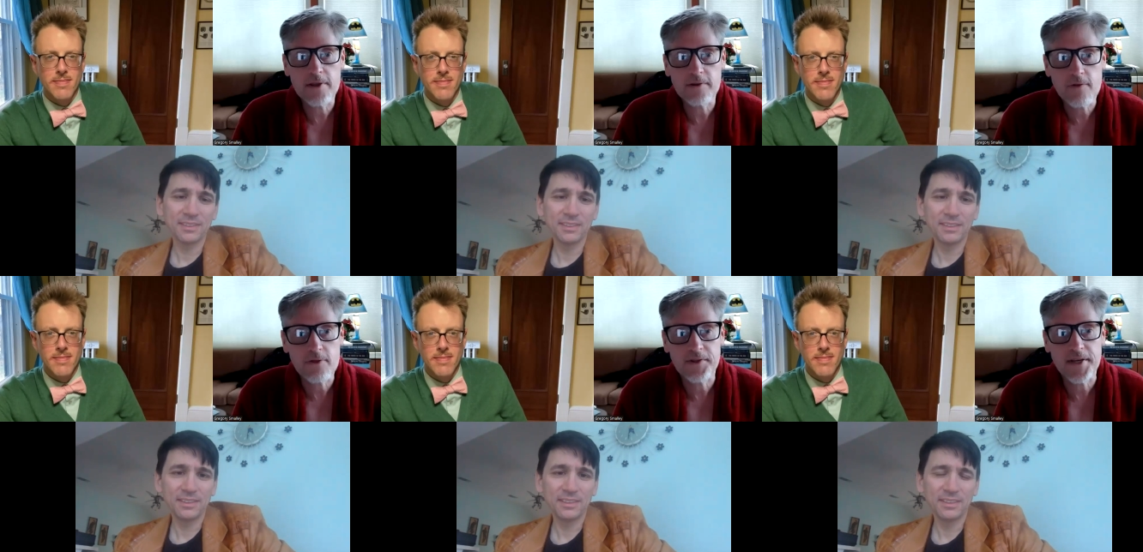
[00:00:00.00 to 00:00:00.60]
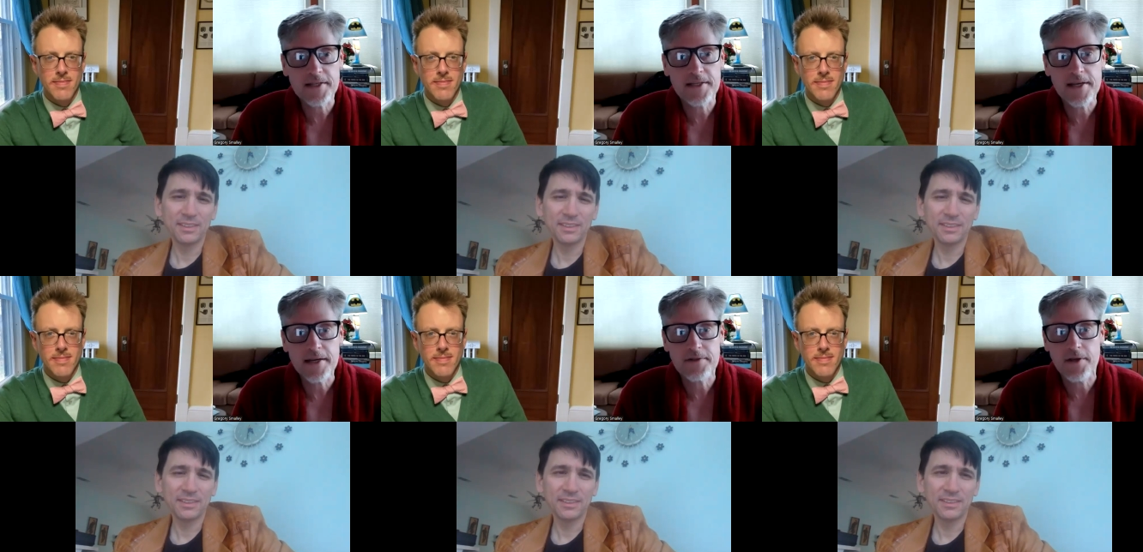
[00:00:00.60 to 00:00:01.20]

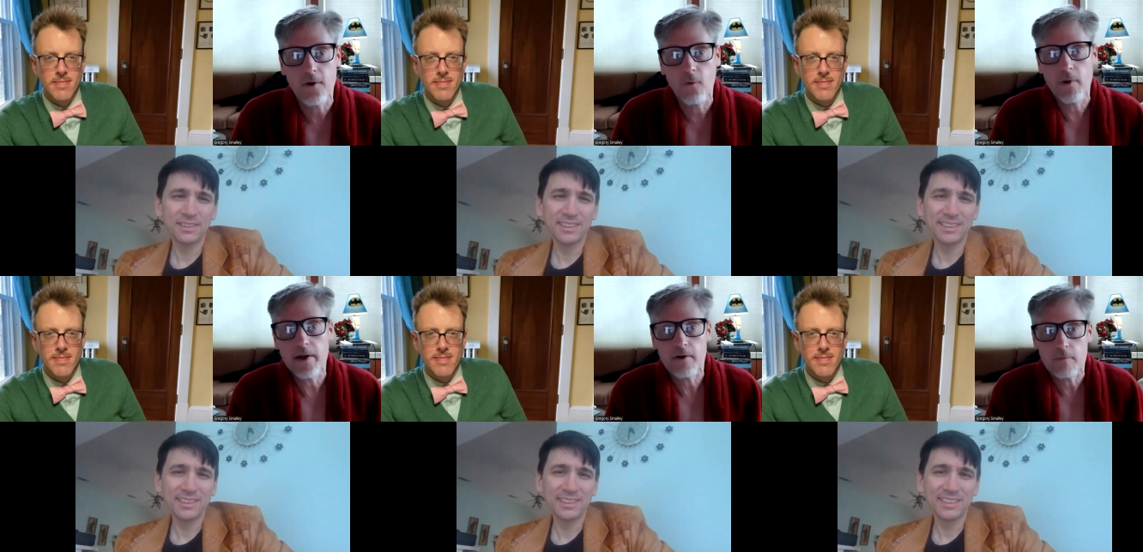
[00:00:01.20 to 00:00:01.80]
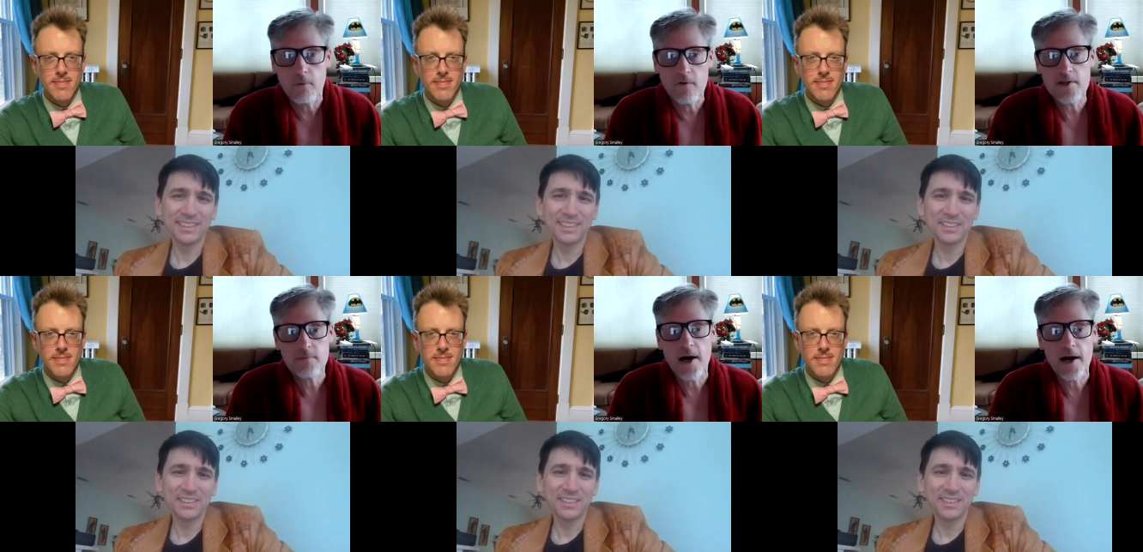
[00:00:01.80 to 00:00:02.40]
Speaker 1: 366, a weird
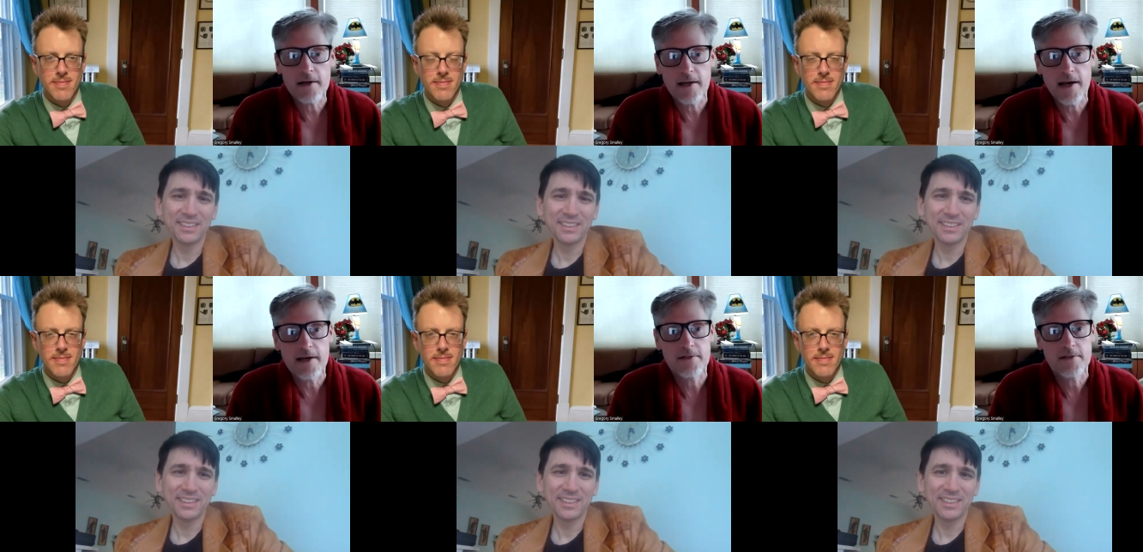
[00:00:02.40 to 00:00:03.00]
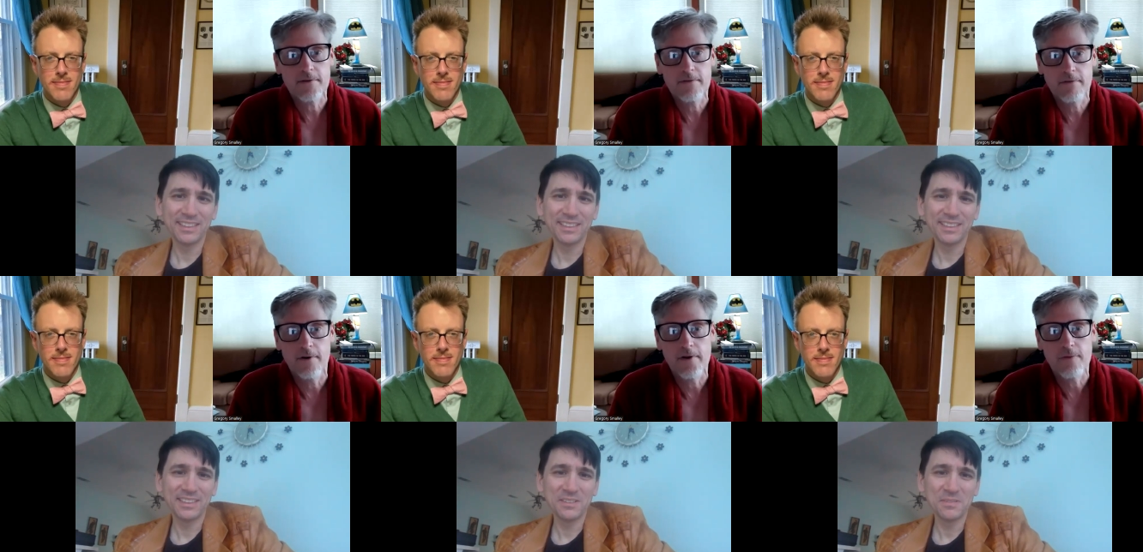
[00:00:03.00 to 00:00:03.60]
movies podcast
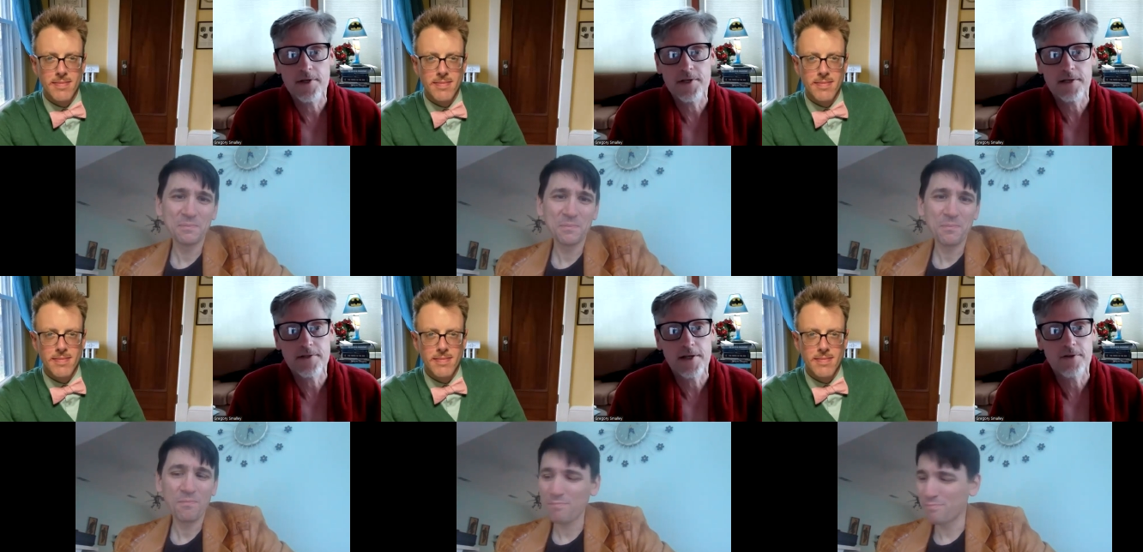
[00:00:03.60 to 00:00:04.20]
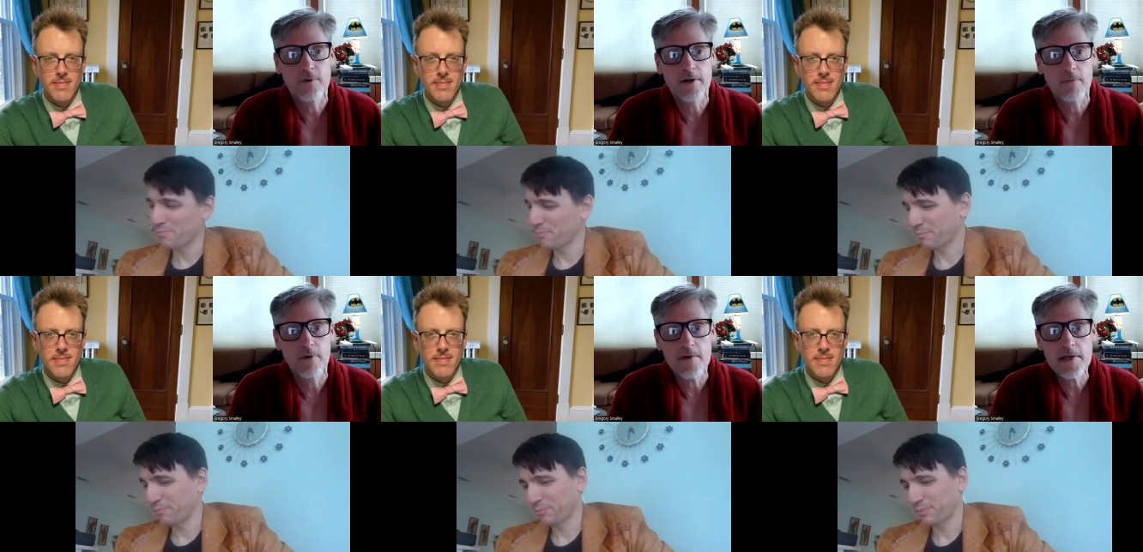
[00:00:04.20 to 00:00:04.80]
for 366 Weird
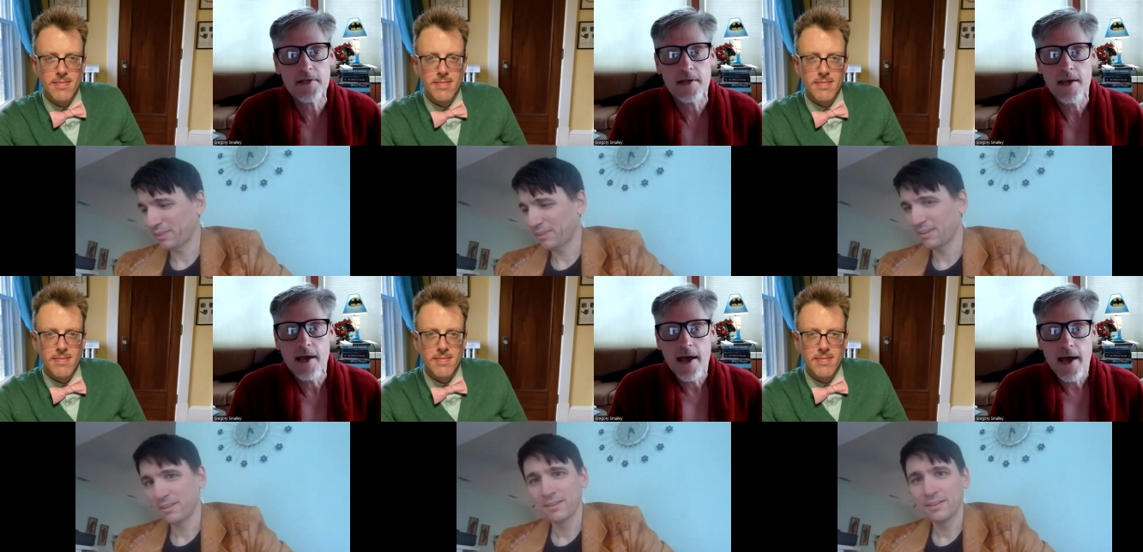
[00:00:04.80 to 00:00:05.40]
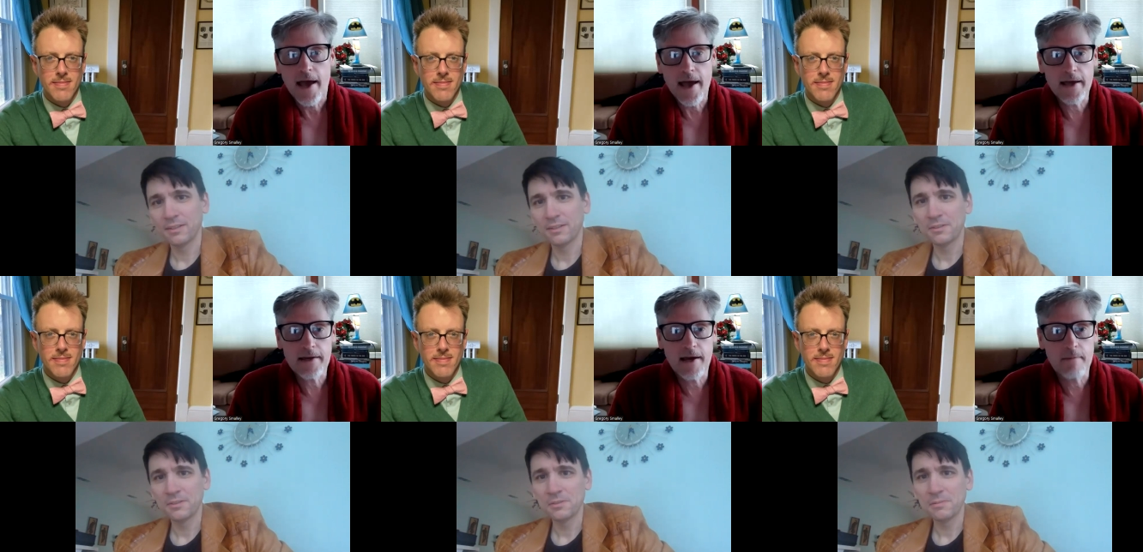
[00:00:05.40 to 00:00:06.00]
Movies.
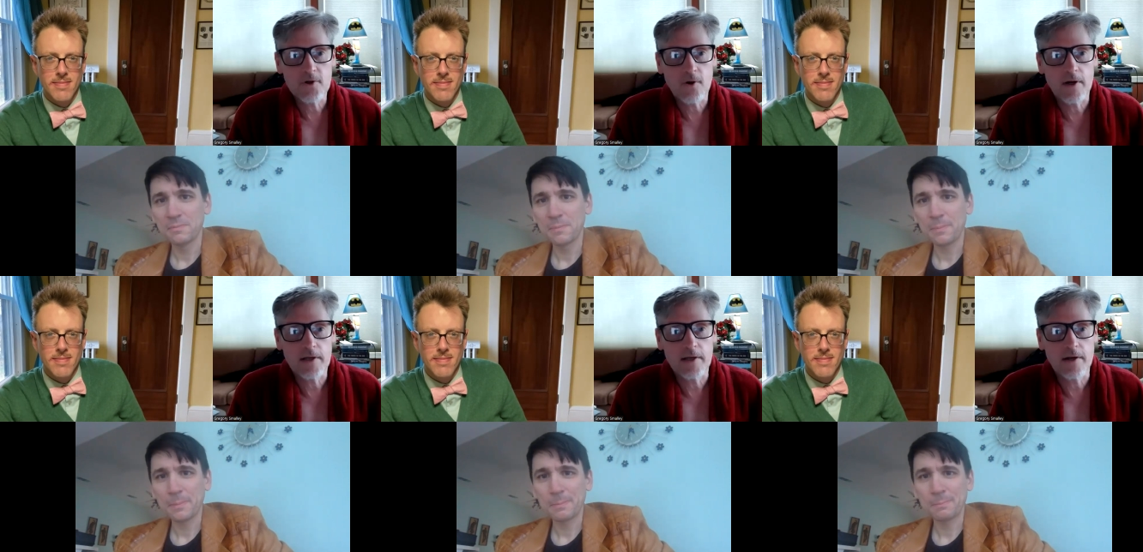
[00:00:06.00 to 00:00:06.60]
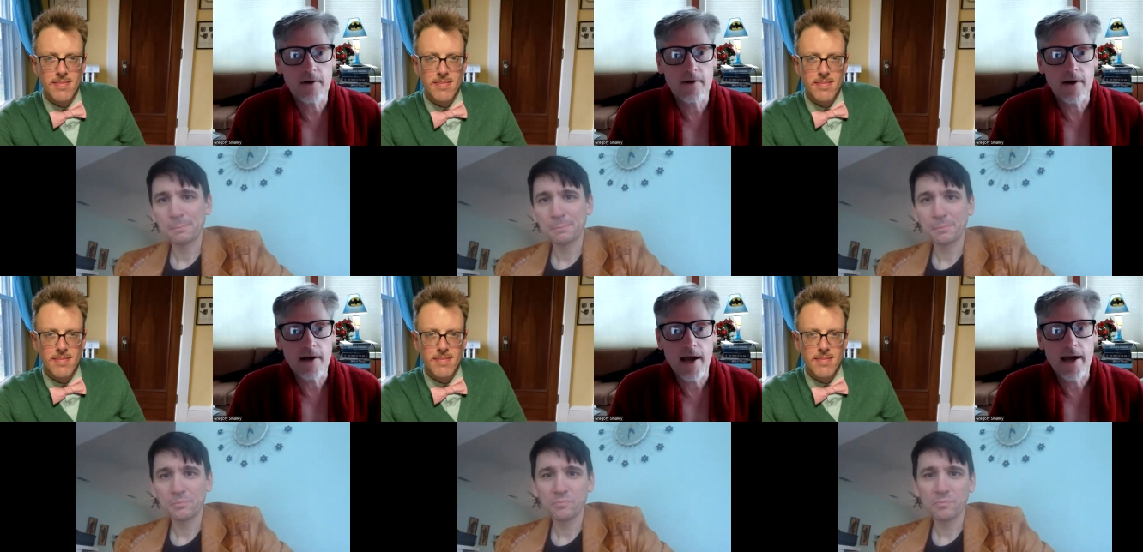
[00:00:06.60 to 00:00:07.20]
And I'm joined
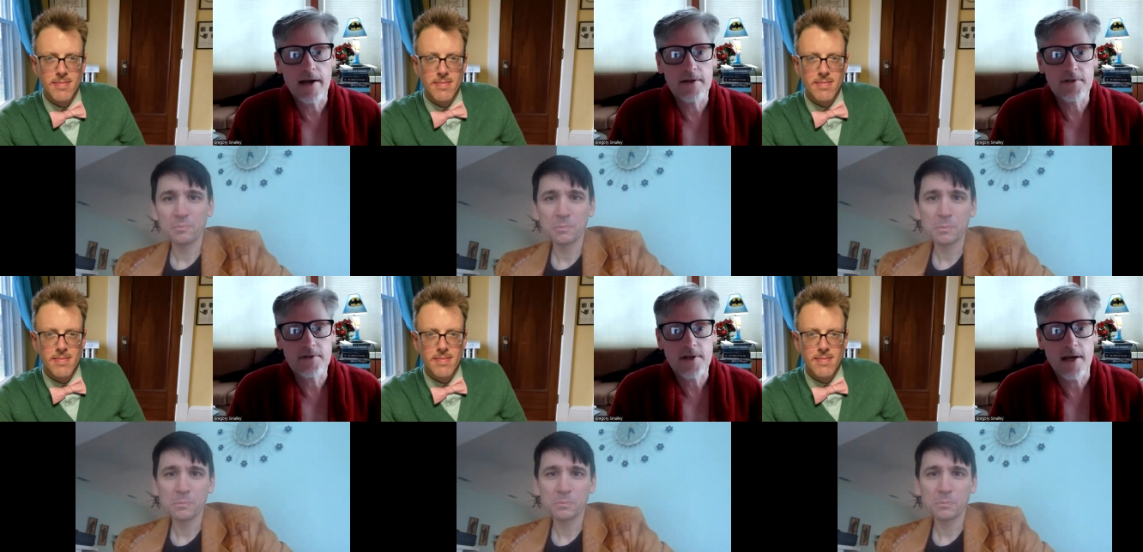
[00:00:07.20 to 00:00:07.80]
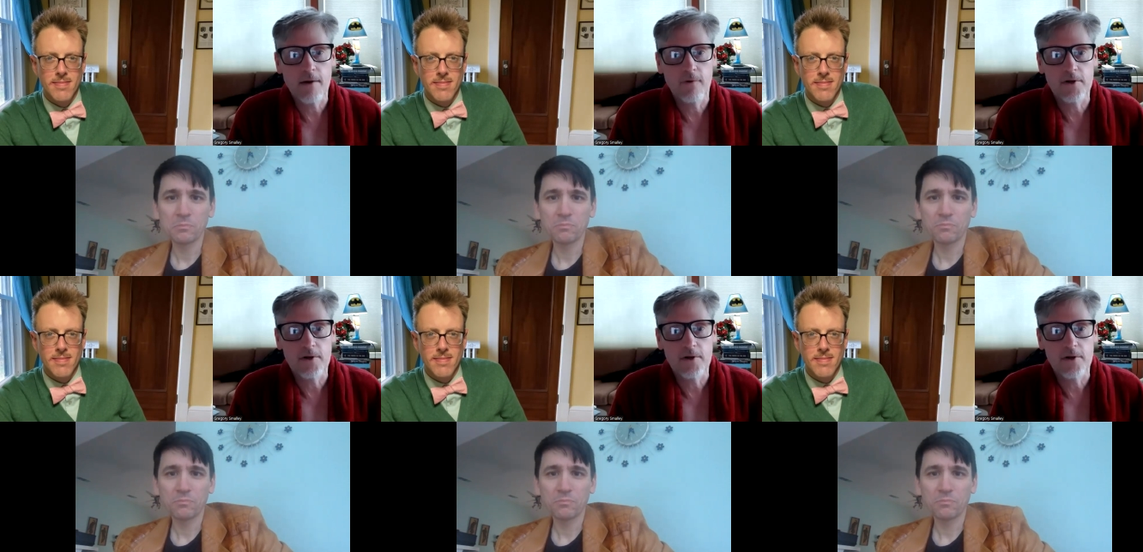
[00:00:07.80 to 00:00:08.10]
here, as I